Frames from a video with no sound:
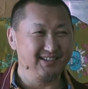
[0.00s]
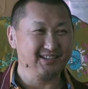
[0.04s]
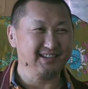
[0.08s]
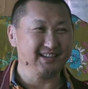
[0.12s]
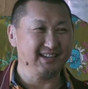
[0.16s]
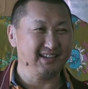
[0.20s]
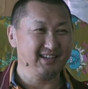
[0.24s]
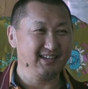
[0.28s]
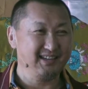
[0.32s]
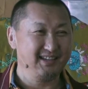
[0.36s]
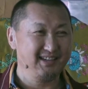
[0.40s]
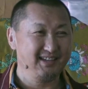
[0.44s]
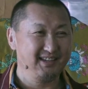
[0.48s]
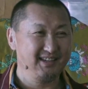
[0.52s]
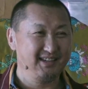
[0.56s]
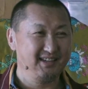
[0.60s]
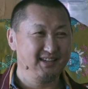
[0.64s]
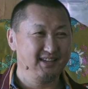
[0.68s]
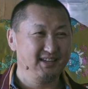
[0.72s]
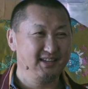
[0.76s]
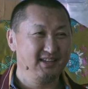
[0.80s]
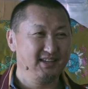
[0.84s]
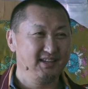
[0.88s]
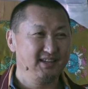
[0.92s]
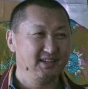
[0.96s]
Okay.
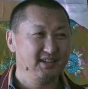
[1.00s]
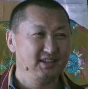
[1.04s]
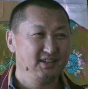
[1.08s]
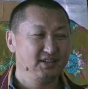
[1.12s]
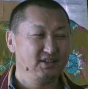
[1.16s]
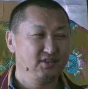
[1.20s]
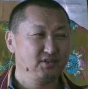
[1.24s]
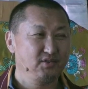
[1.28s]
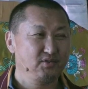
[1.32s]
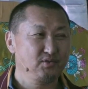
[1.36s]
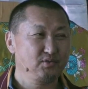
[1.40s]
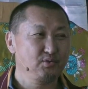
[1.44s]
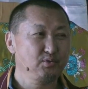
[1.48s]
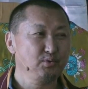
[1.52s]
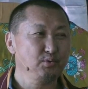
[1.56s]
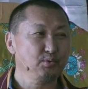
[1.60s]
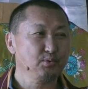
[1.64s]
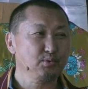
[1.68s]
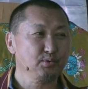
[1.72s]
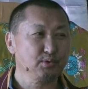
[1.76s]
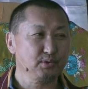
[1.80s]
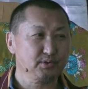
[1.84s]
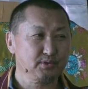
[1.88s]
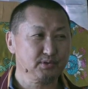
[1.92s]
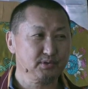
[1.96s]
Two
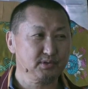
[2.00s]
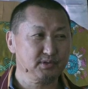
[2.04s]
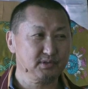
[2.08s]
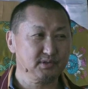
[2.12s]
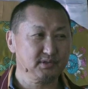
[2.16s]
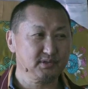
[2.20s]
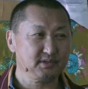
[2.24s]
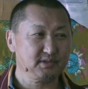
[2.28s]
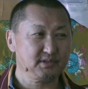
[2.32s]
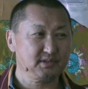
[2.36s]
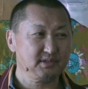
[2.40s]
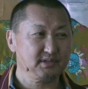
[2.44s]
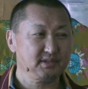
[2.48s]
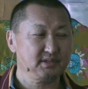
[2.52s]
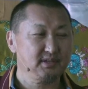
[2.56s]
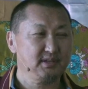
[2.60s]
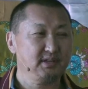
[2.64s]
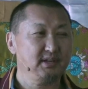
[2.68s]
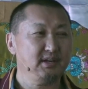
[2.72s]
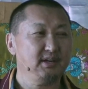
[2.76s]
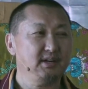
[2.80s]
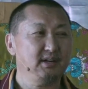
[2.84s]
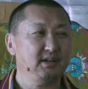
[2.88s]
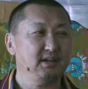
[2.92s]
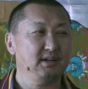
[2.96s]
questions.
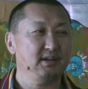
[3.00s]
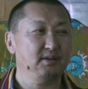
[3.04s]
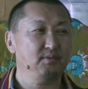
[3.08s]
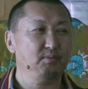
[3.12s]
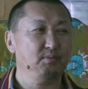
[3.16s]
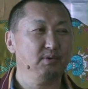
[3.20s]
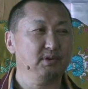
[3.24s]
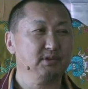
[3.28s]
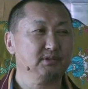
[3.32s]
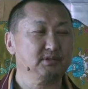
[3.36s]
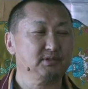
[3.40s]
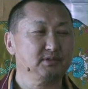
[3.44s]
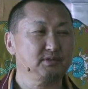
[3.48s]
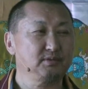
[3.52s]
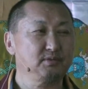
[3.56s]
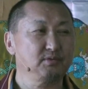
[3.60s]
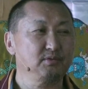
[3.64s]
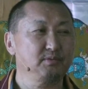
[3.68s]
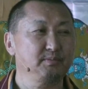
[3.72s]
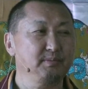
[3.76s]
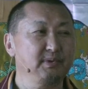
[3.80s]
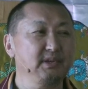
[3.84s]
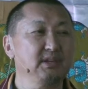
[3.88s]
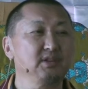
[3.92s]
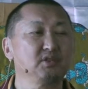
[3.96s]
What do
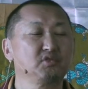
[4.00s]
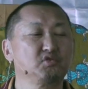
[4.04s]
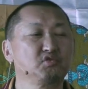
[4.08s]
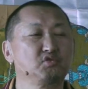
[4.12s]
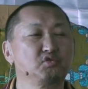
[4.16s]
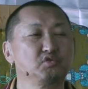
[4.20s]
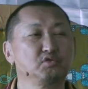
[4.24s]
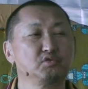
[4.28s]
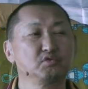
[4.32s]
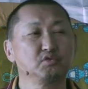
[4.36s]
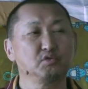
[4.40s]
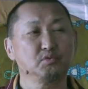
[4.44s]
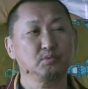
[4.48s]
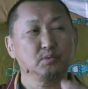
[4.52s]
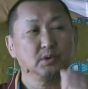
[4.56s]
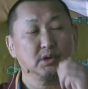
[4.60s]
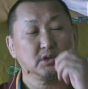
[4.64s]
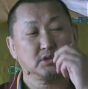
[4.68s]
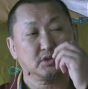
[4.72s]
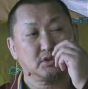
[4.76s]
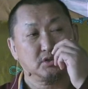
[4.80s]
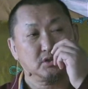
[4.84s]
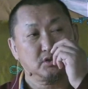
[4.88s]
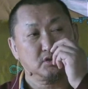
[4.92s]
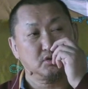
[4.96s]
you mean? True.
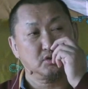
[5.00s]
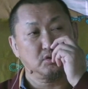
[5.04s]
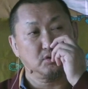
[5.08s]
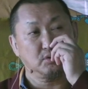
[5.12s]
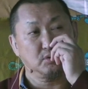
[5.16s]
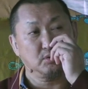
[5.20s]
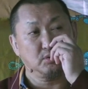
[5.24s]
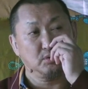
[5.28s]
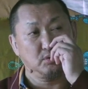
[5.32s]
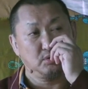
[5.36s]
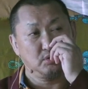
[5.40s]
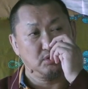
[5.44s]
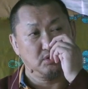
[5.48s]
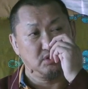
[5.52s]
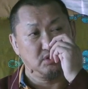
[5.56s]
What? True.